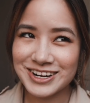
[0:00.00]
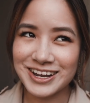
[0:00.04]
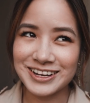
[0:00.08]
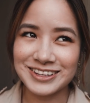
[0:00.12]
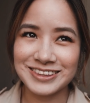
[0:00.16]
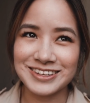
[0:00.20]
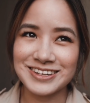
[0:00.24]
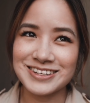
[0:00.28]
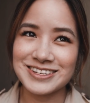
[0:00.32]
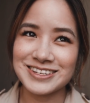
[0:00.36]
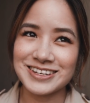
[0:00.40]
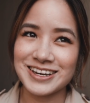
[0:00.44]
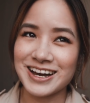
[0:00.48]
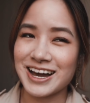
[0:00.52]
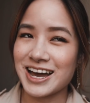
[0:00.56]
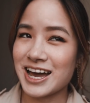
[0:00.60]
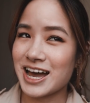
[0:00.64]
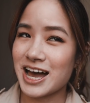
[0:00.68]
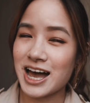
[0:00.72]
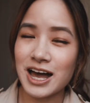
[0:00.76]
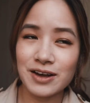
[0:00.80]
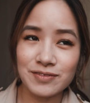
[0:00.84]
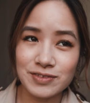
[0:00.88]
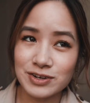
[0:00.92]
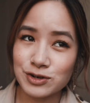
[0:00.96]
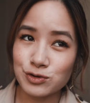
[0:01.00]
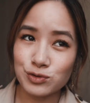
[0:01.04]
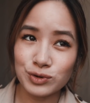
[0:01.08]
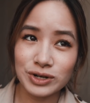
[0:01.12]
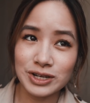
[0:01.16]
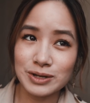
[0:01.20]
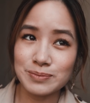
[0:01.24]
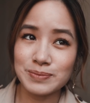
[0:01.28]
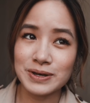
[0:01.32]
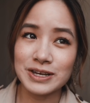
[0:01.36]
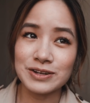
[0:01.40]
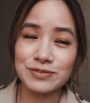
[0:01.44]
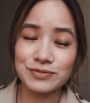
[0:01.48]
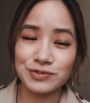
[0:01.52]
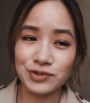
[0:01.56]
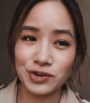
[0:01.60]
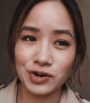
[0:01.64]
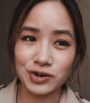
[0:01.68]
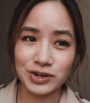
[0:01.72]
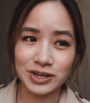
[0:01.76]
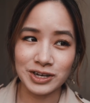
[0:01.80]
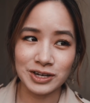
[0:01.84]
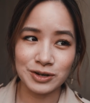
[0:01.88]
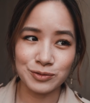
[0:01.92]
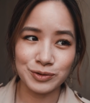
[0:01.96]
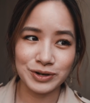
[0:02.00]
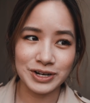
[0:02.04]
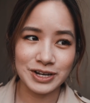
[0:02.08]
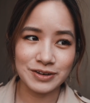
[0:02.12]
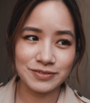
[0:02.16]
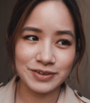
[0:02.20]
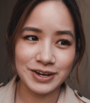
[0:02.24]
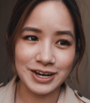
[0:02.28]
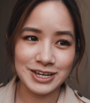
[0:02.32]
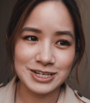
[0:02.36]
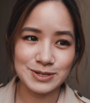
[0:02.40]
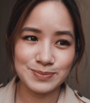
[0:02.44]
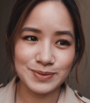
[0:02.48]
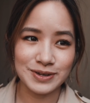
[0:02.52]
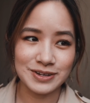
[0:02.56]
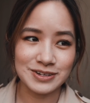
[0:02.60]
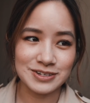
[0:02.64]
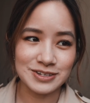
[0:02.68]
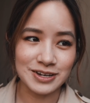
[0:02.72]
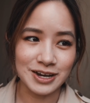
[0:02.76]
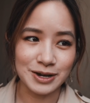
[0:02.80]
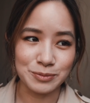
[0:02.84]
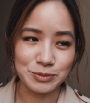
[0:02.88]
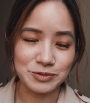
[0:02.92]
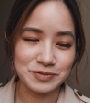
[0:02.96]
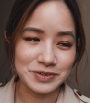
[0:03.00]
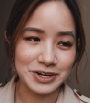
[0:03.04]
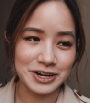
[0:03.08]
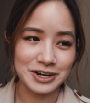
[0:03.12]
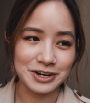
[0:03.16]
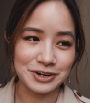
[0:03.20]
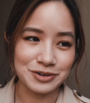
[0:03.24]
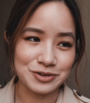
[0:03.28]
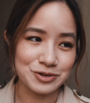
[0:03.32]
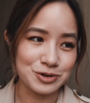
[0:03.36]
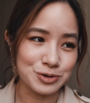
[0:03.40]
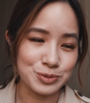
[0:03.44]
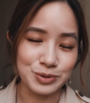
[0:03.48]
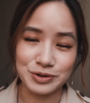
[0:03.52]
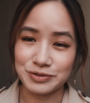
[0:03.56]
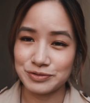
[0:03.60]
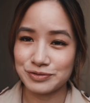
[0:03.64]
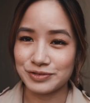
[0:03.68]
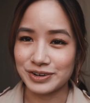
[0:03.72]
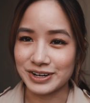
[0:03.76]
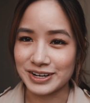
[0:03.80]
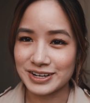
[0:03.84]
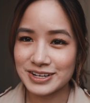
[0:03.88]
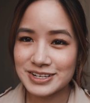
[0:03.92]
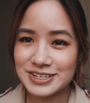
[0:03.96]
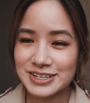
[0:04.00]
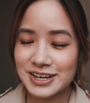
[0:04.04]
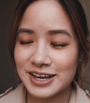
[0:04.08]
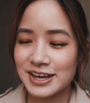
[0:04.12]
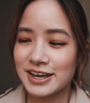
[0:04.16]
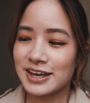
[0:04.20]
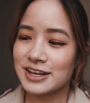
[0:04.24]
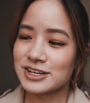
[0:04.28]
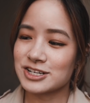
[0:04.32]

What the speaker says: like this year, I haven't really been vlogging whenever I spend time with Eric or with friends,